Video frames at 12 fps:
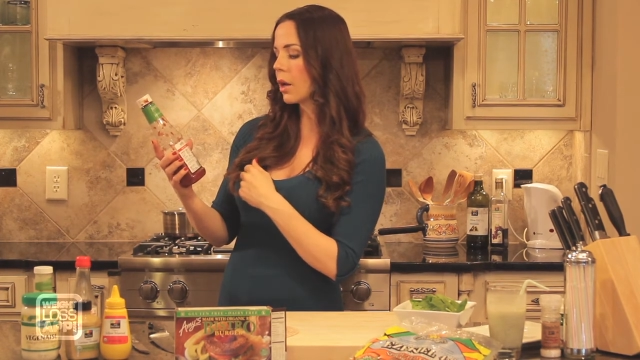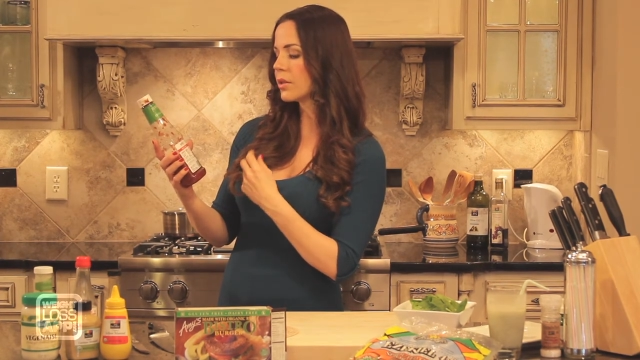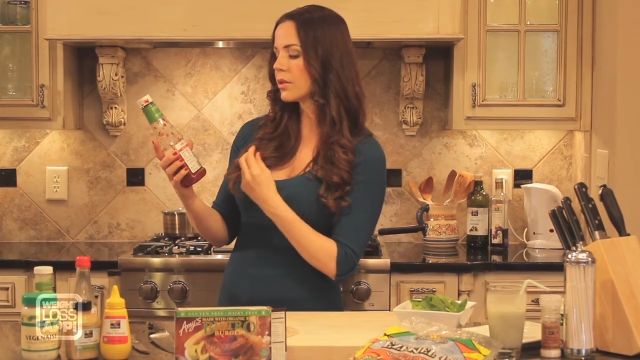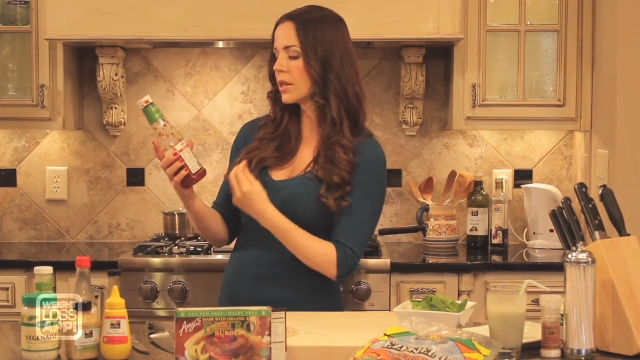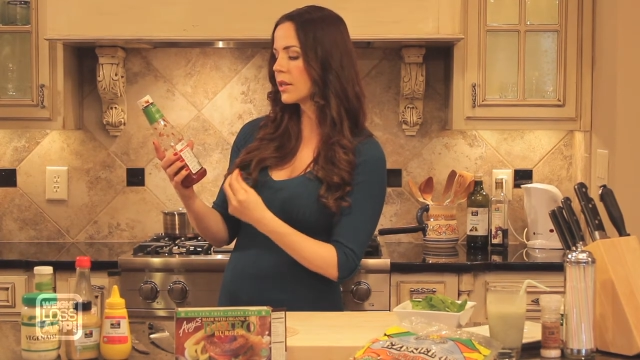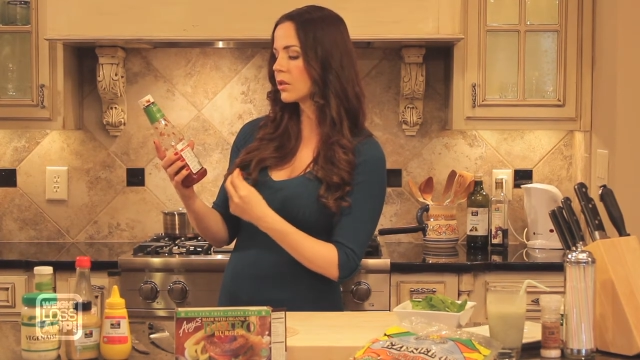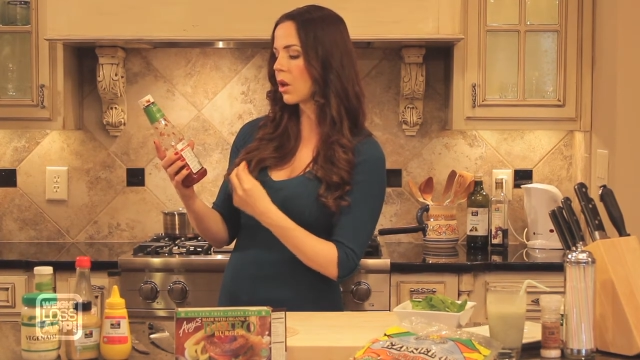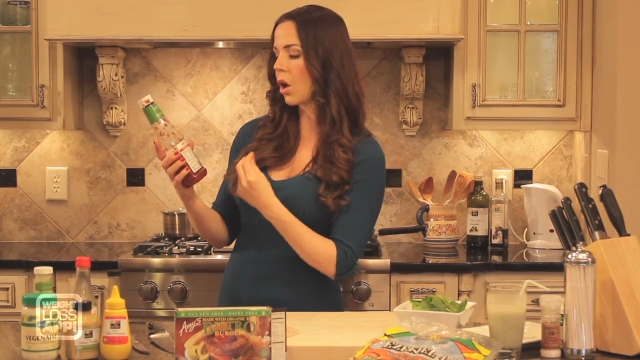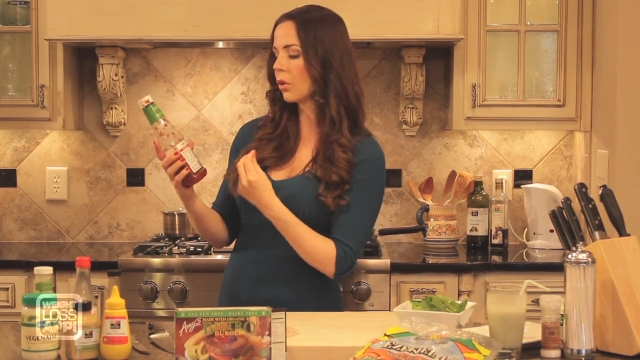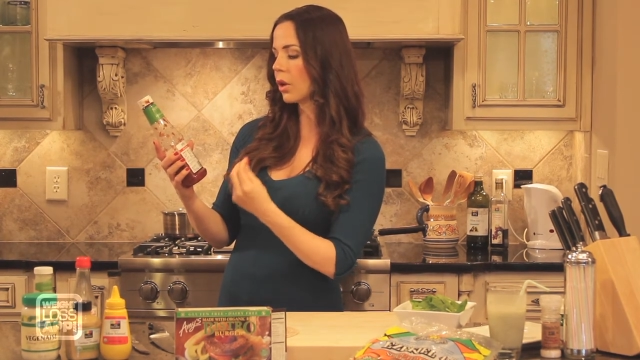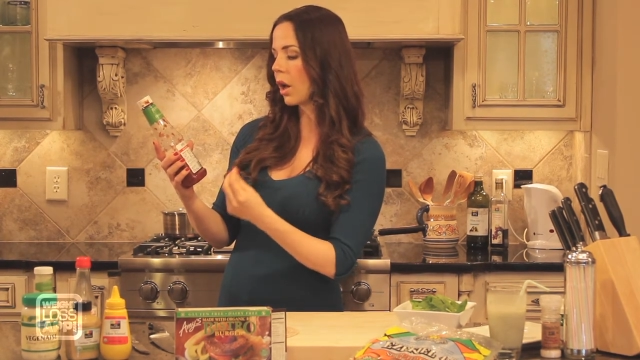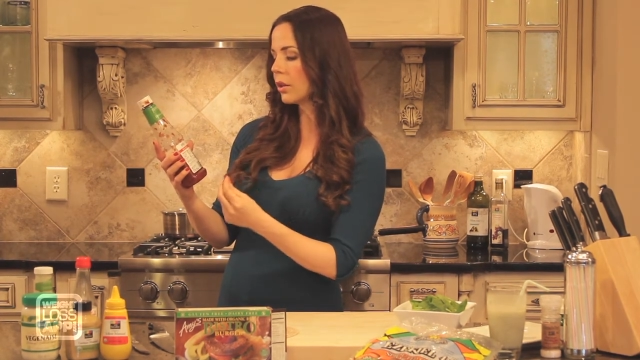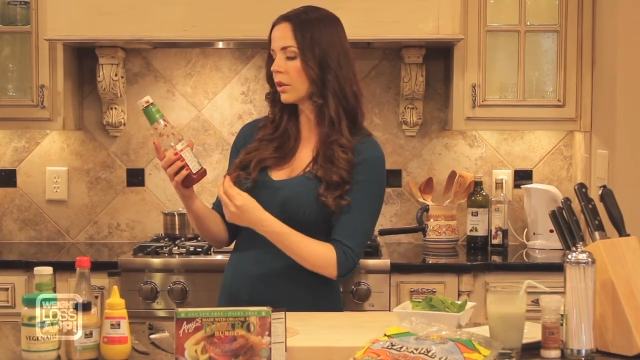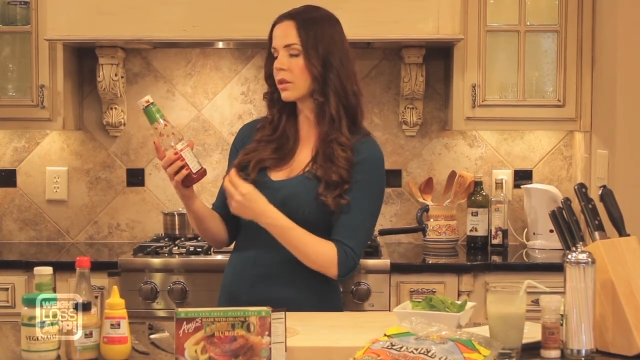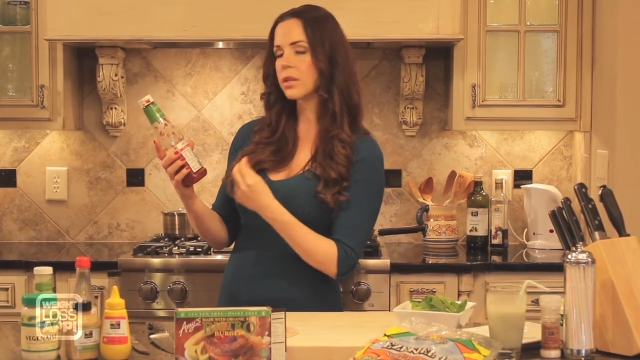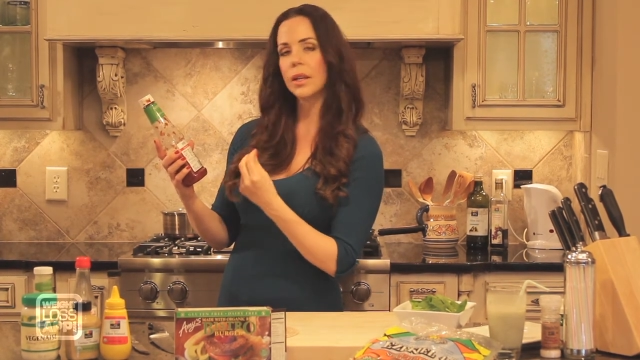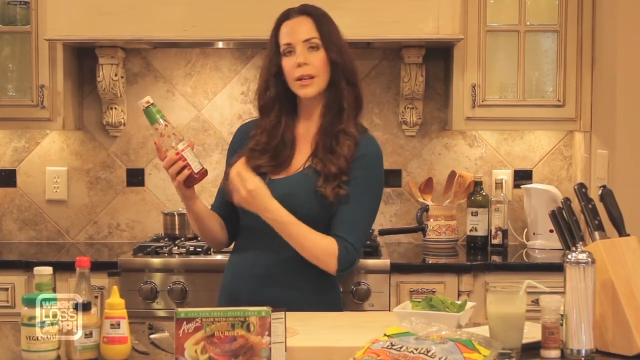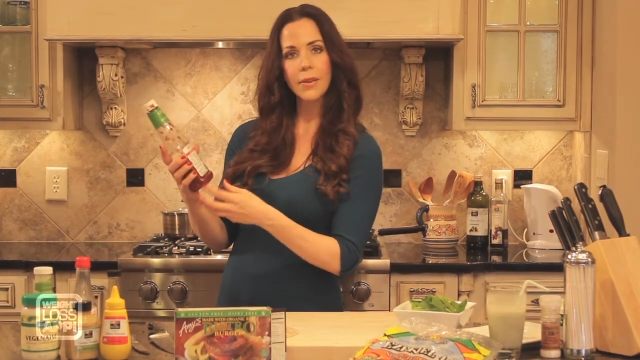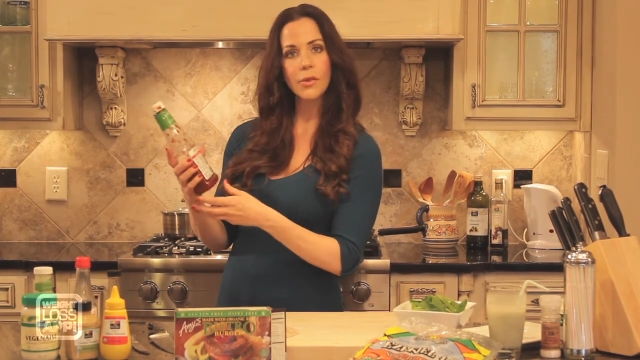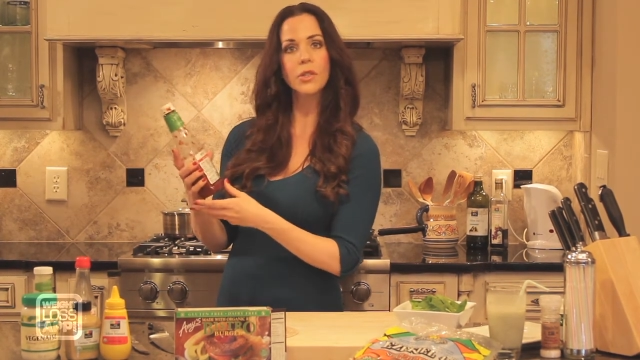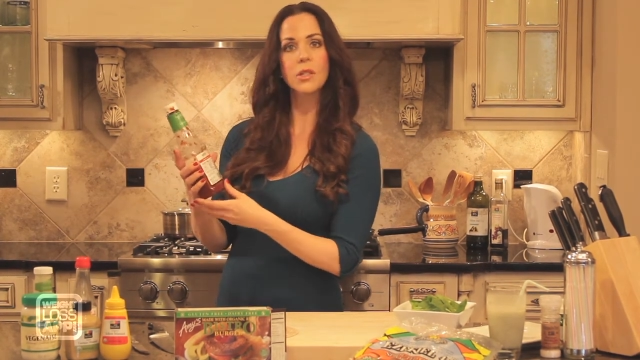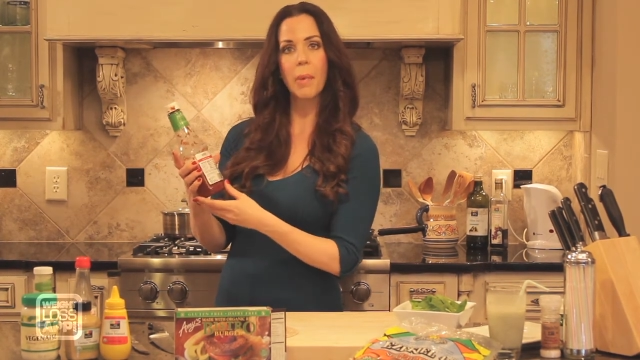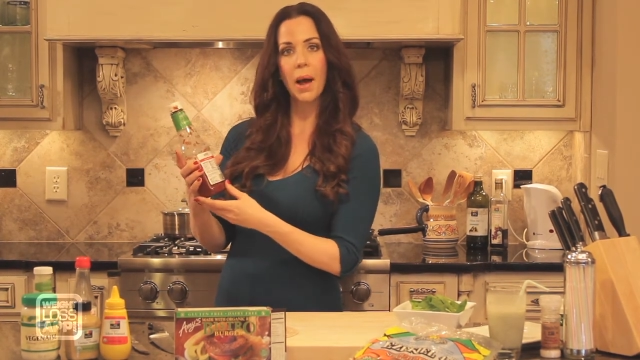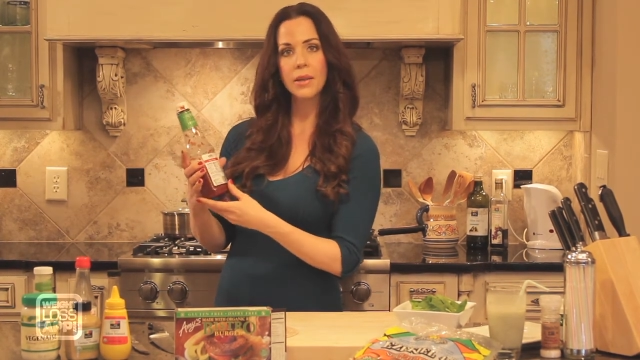sea salt, onions, any of your
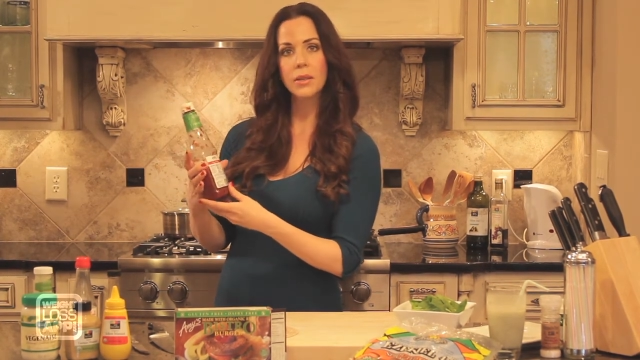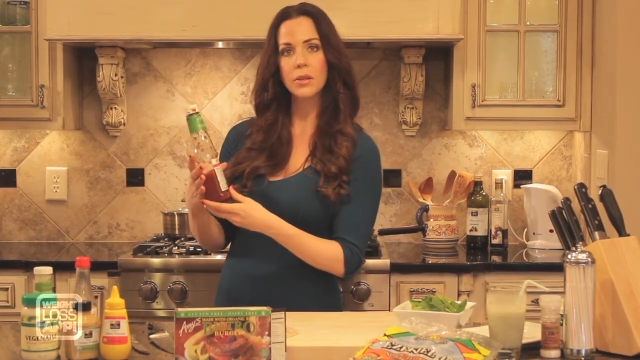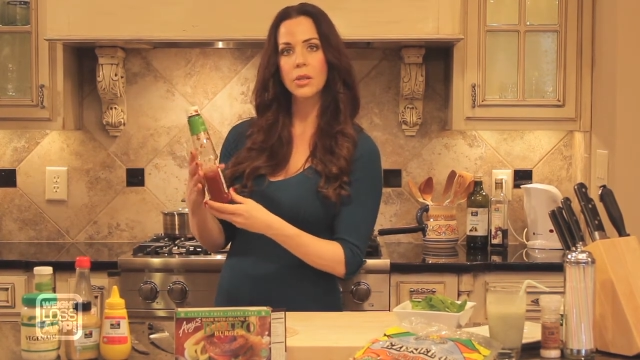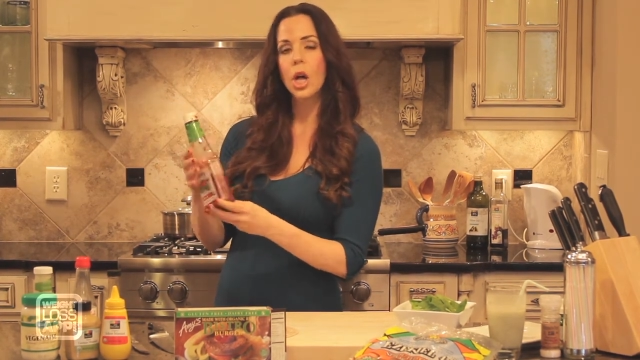spices.